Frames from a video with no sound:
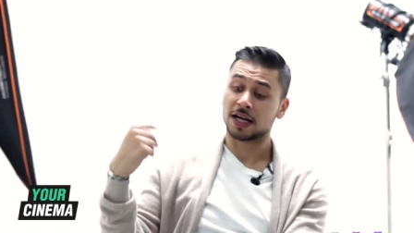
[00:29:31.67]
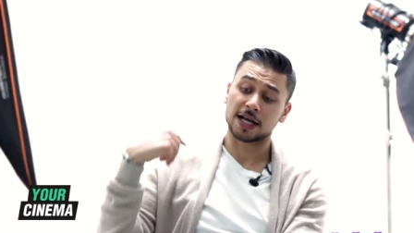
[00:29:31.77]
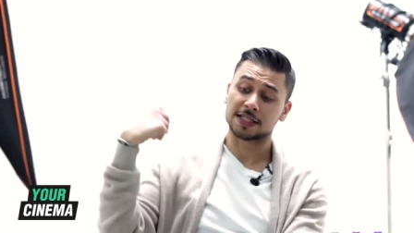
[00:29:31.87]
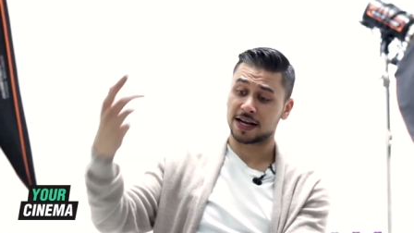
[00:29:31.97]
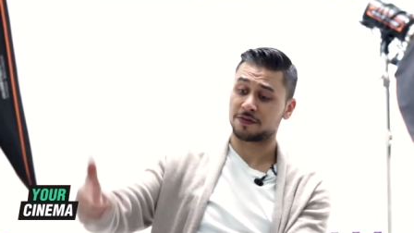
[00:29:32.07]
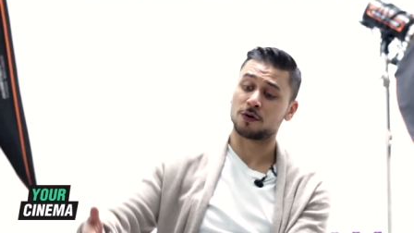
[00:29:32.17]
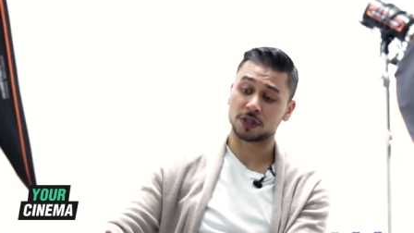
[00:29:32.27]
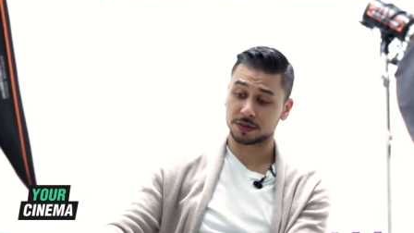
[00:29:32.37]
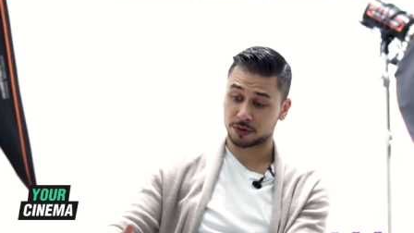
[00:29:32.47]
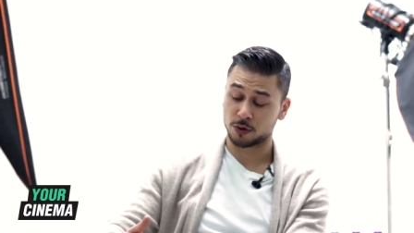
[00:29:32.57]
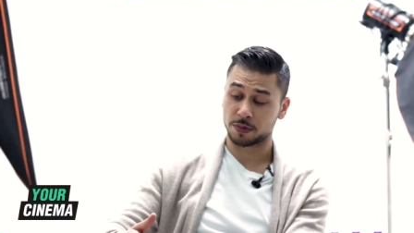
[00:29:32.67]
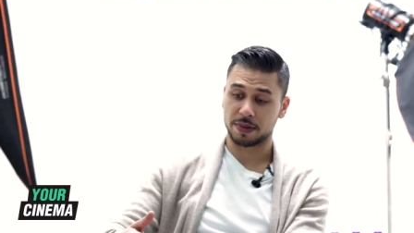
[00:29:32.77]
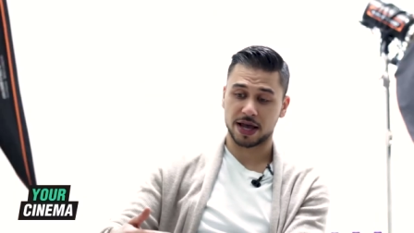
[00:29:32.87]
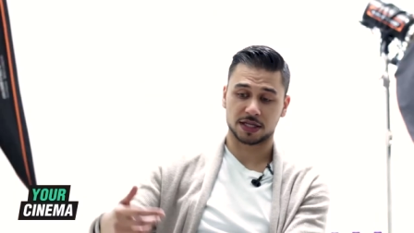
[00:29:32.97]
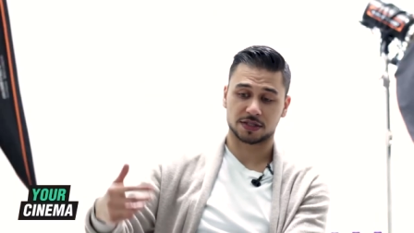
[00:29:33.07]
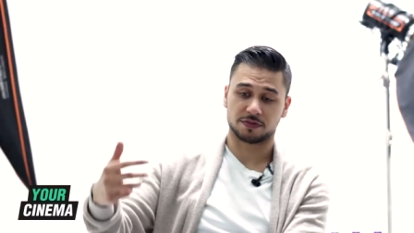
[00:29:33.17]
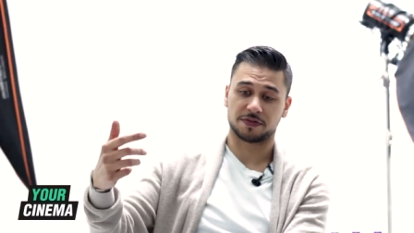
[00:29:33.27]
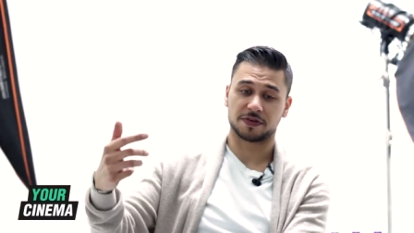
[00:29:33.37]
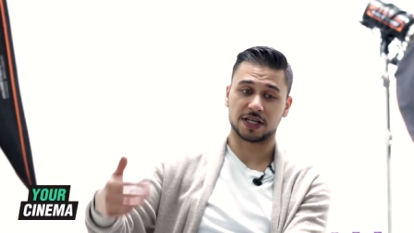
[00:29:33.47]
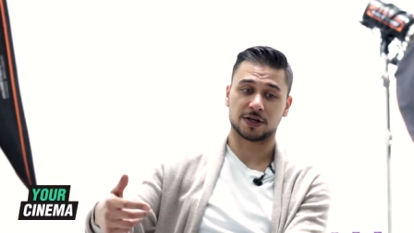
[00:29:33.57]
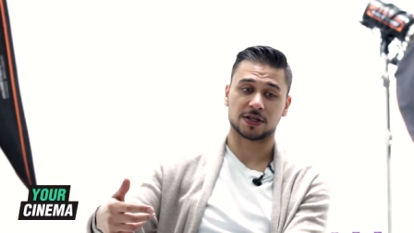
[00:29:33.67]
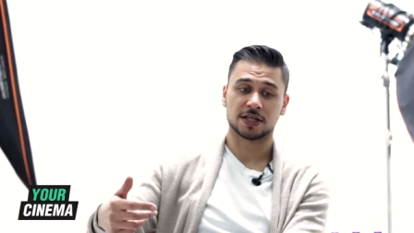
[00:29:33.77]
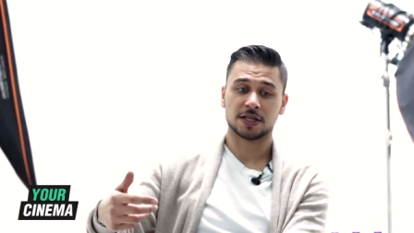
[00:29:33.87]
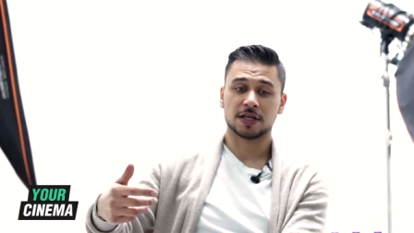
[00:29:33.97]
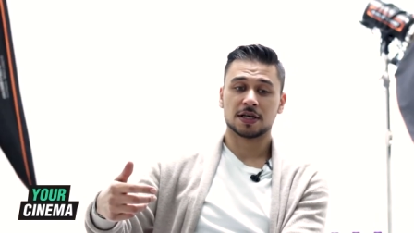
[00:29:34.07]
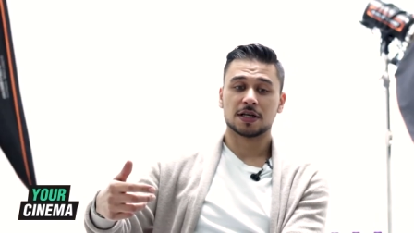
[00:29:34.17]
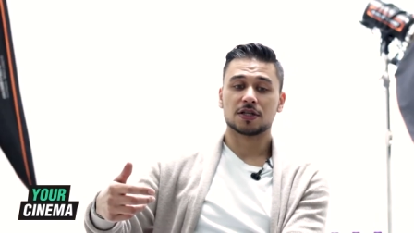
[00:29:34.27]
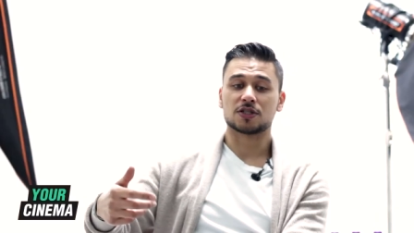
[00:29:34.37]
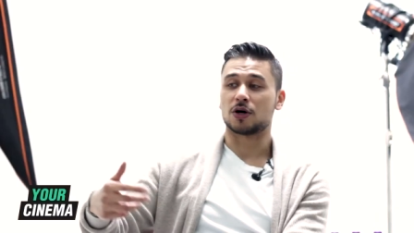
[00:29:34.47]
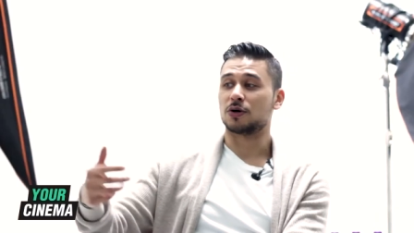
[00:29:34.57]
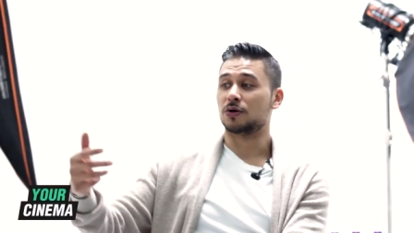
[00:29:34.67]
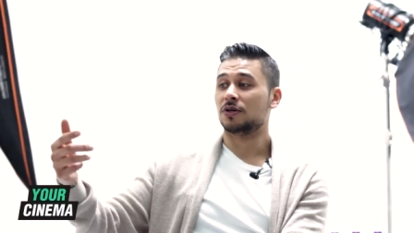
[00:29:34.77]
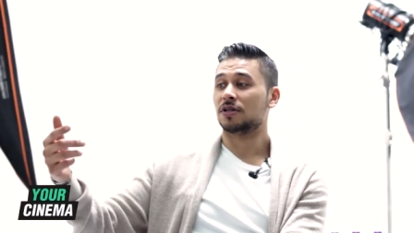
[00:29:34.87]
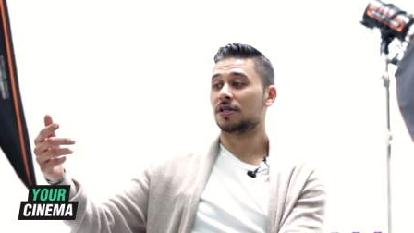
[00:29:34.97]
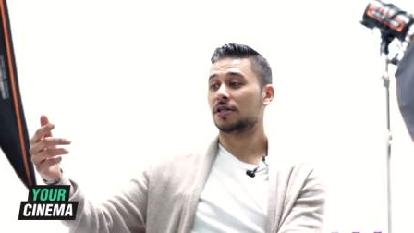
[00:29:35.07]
Like I said, they've called, called me back in to read for Leon, so